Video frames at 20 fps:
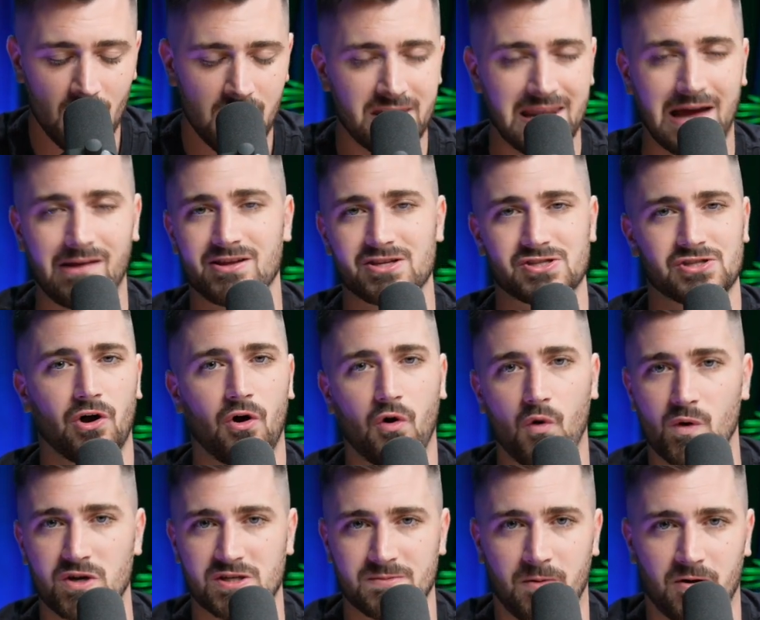Now, that's not
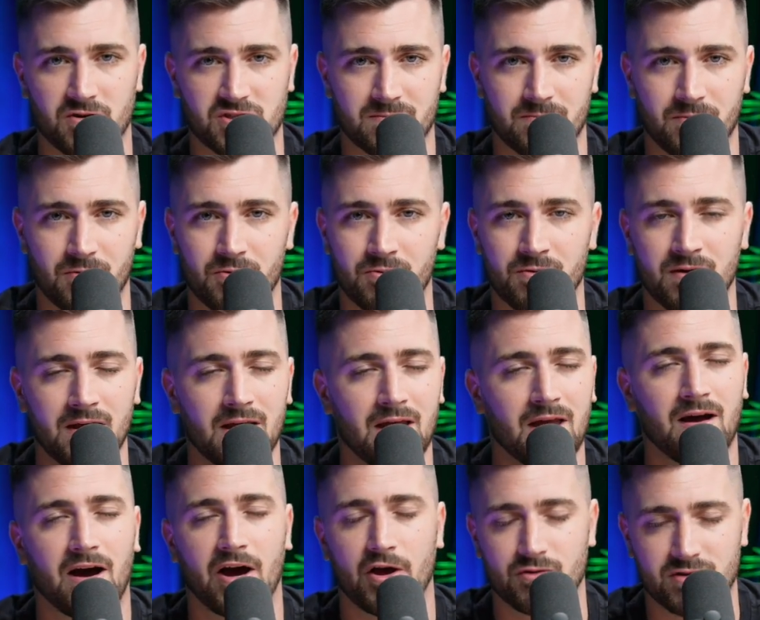always possible.
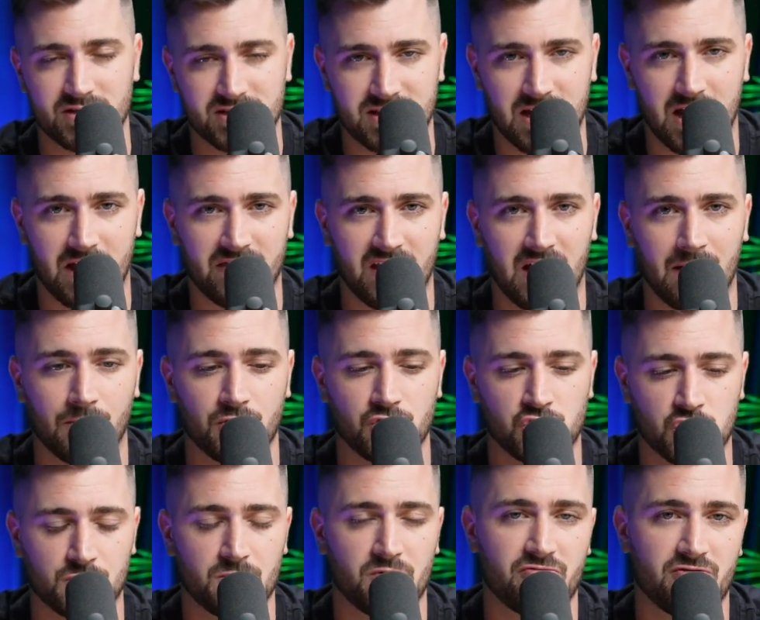I understand that, but you
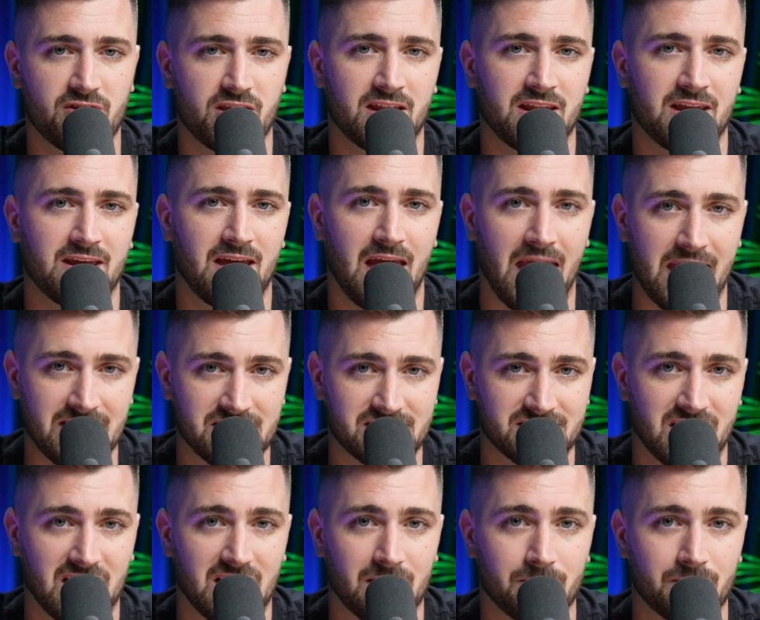should be ringing it
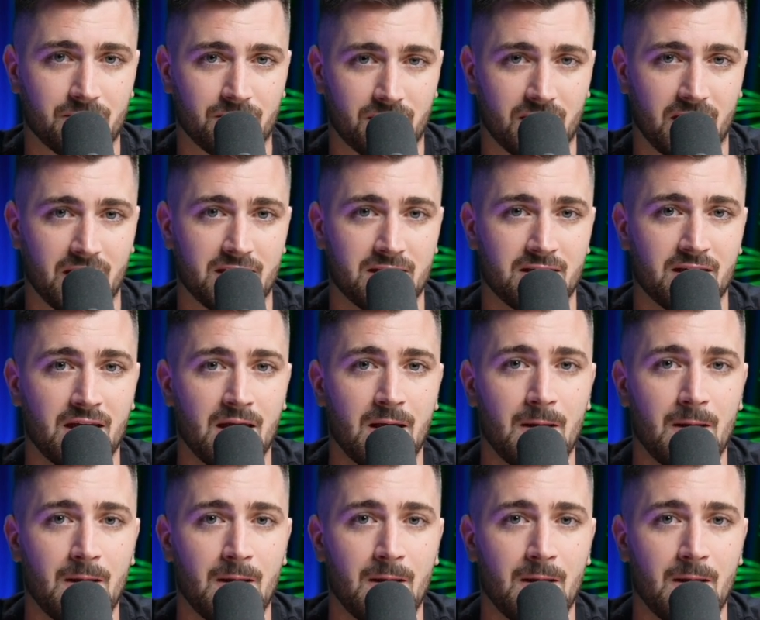ASAP, okay?